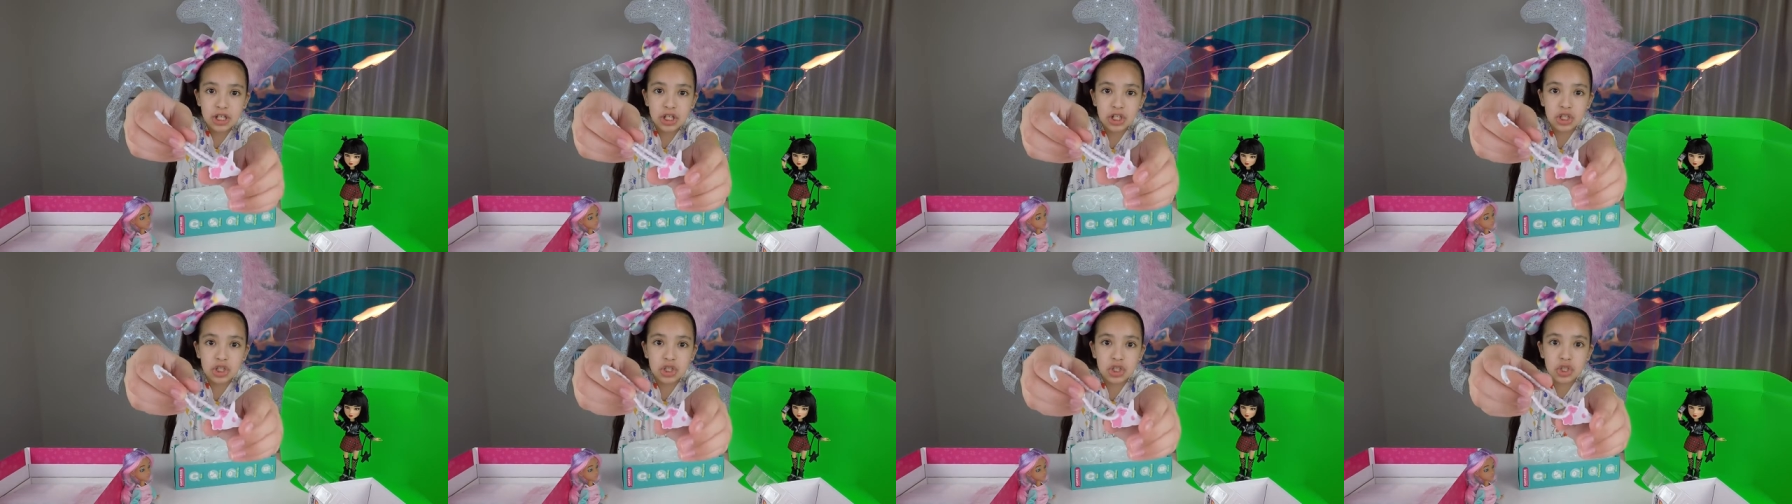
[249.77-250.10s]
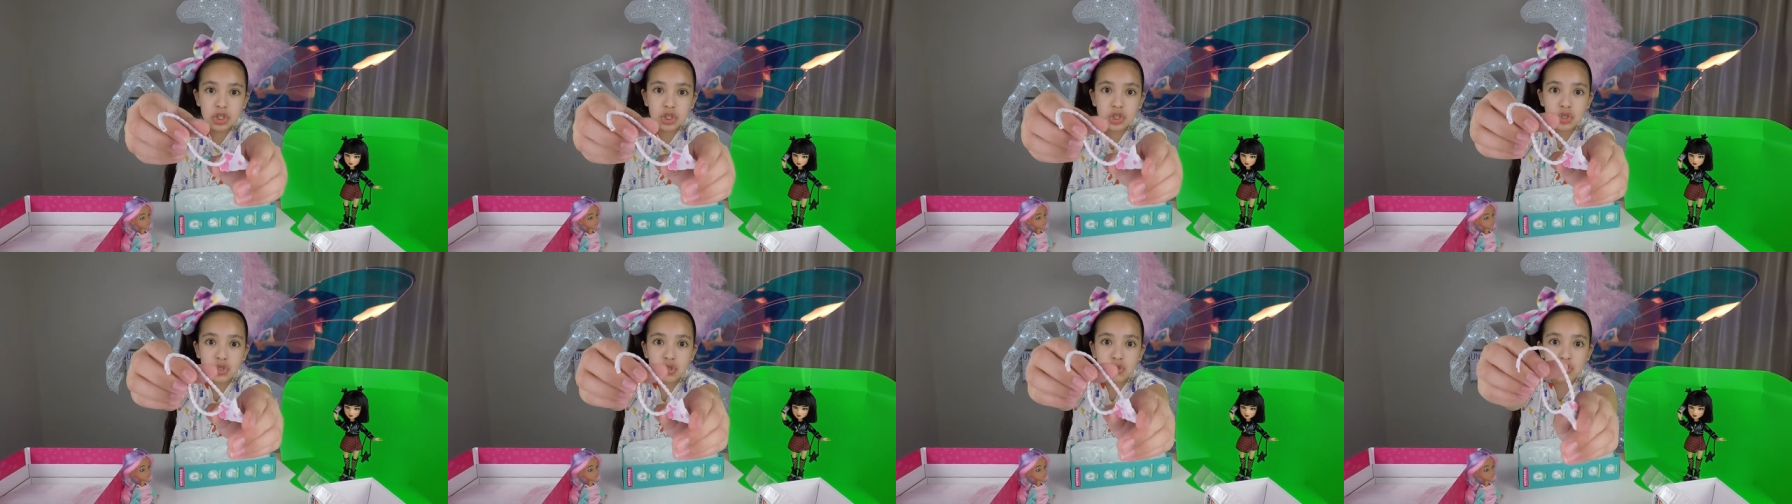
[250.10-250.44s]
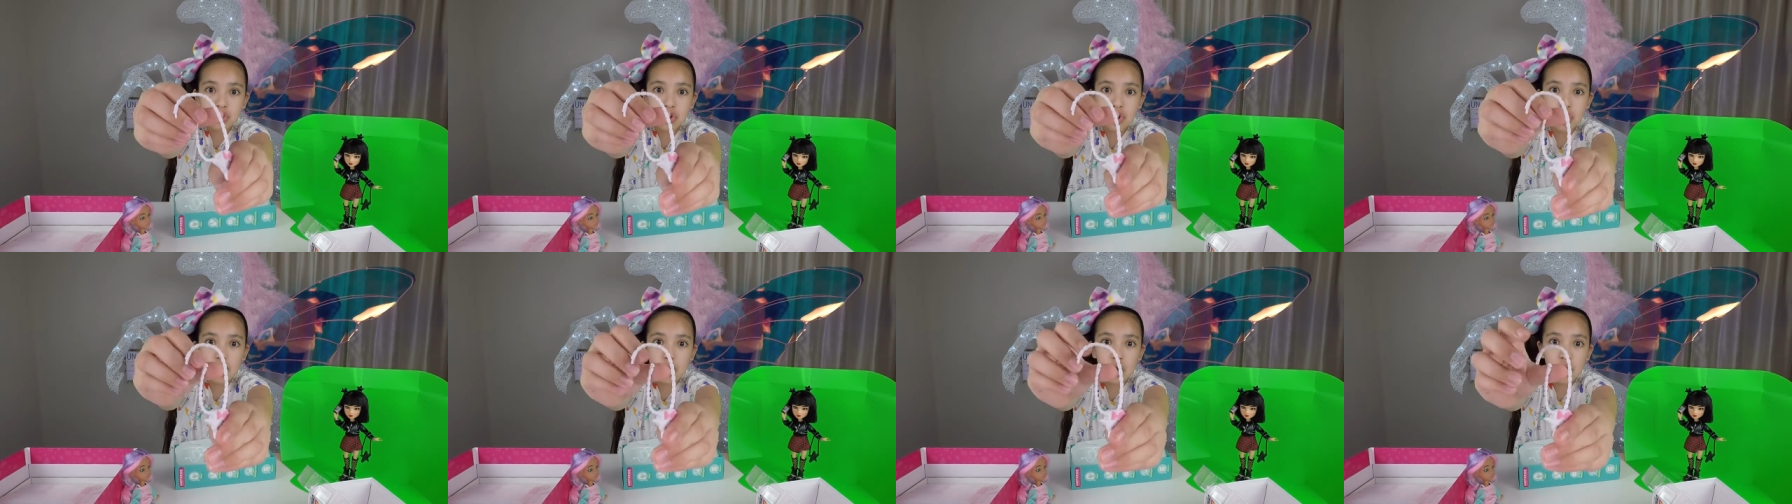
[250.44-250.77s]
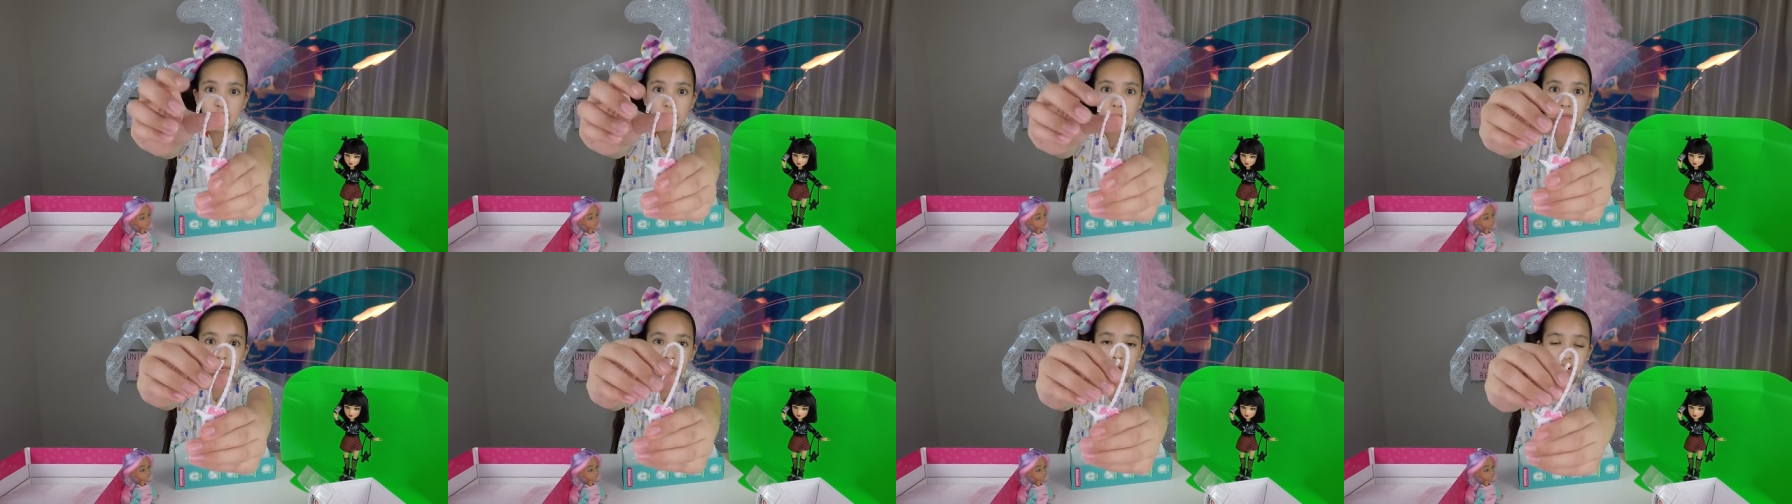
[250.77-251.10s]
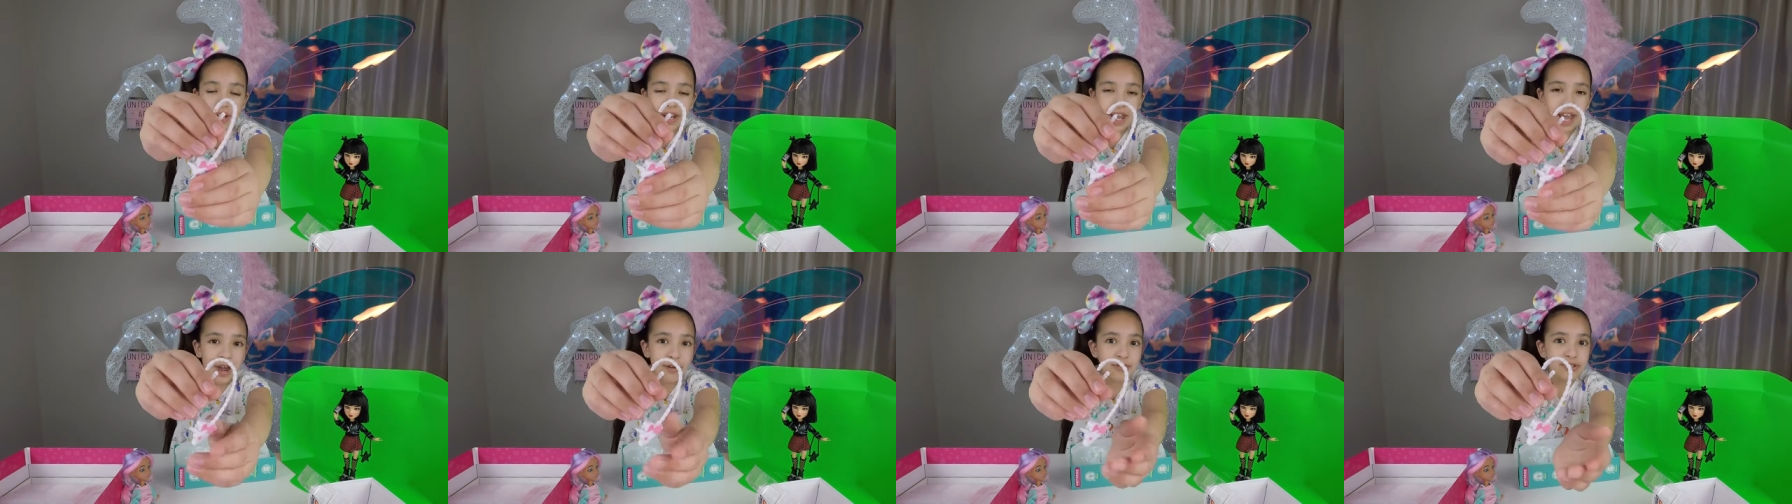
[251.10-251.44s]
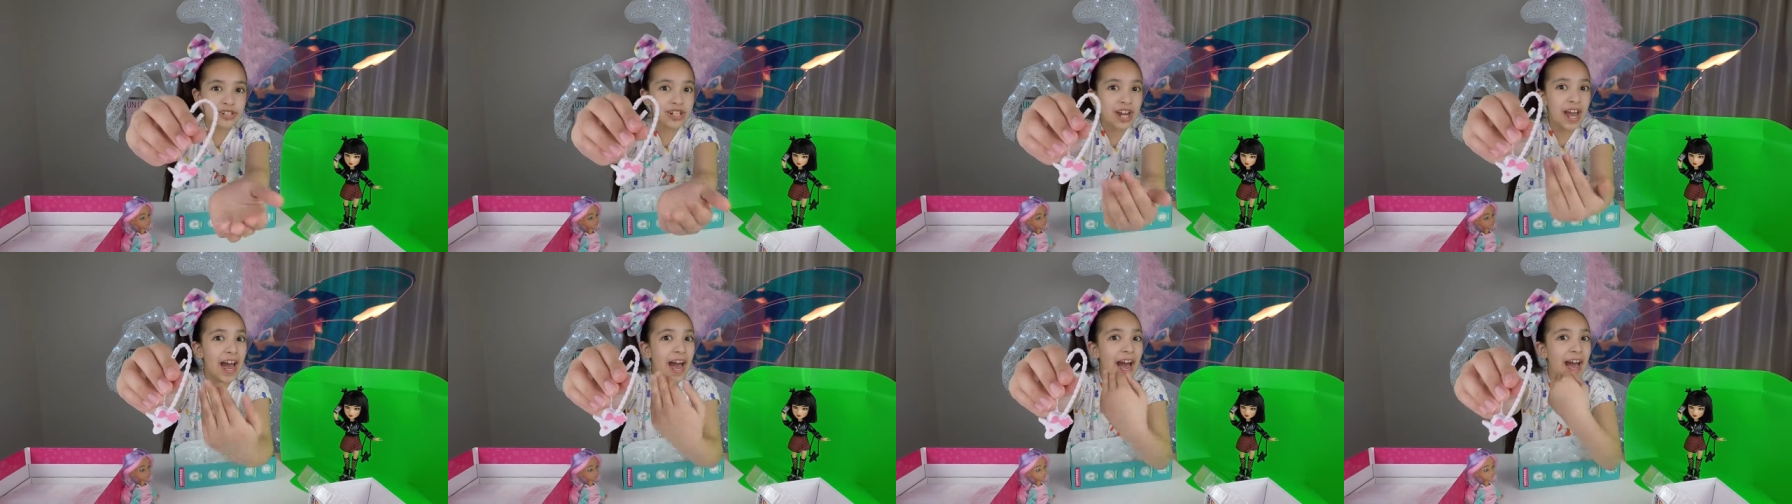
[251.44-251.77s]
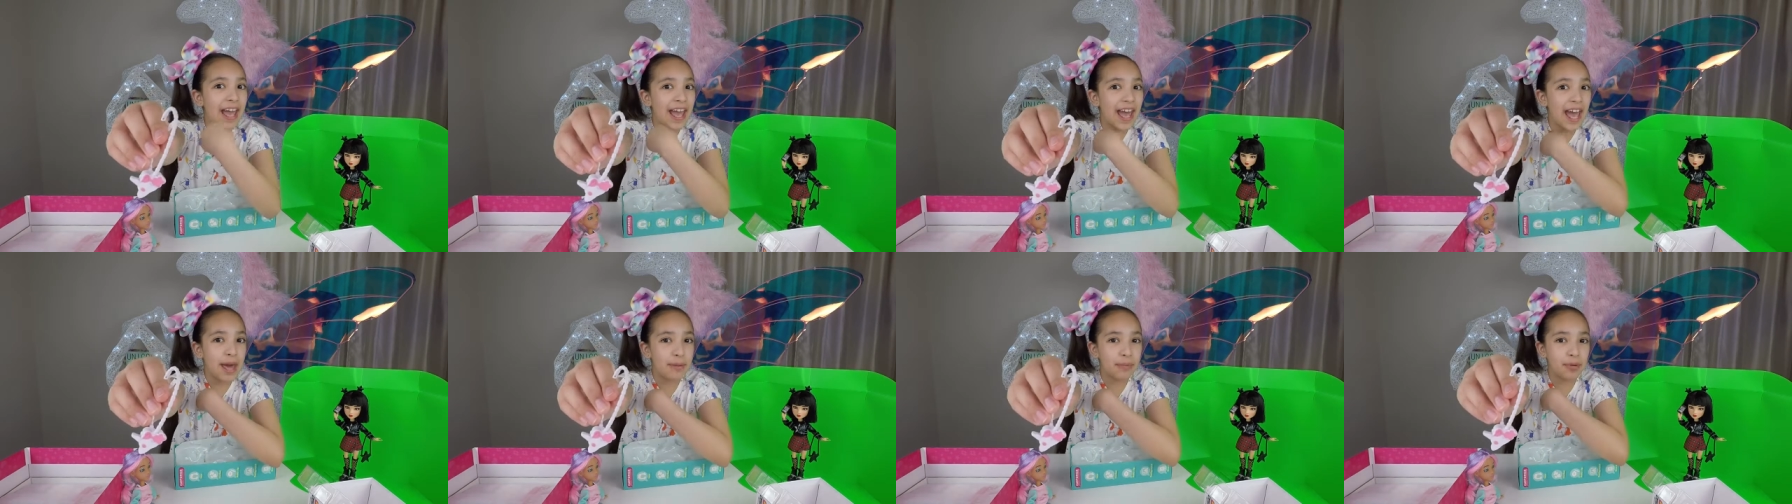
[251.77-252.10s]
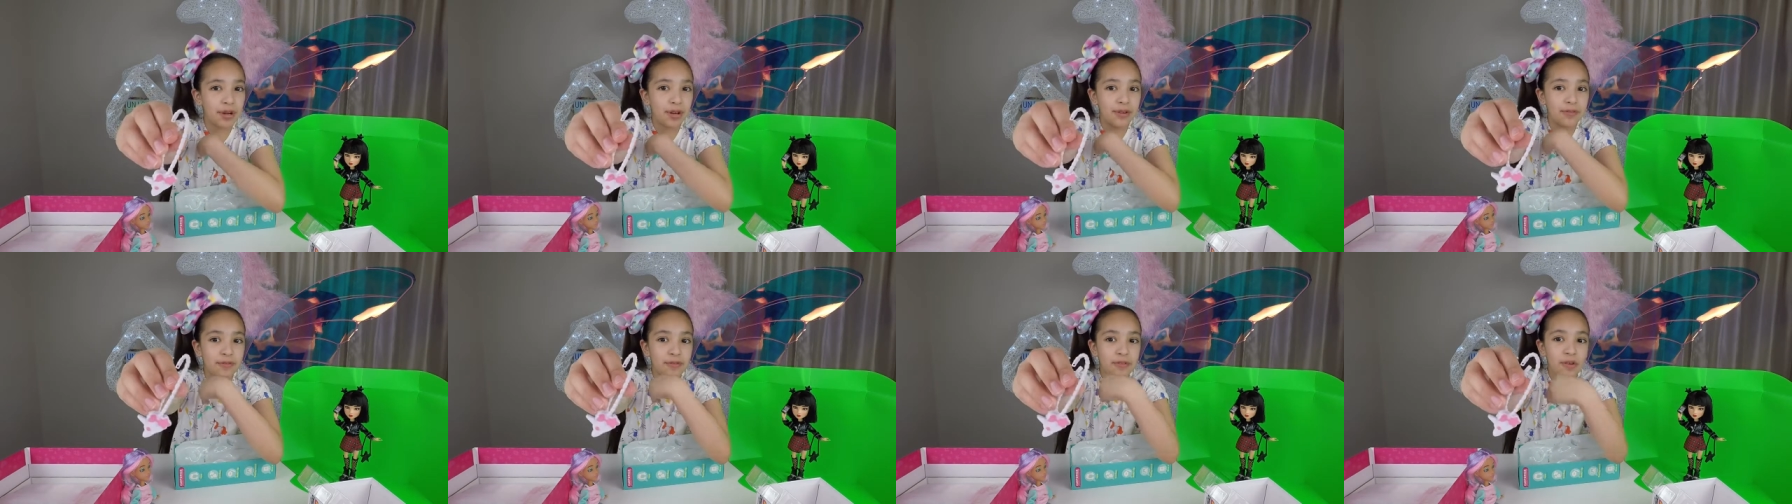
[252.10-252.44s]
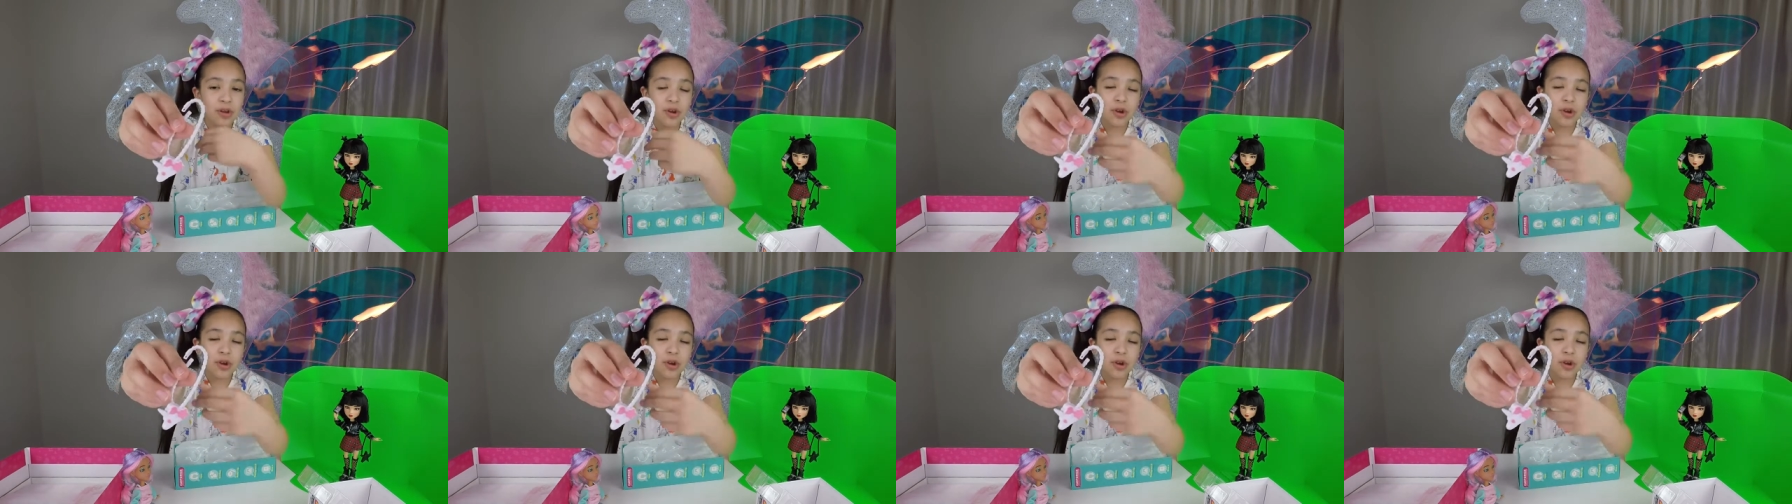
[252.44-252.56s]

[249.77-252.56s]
It's so pretty. I wish I had one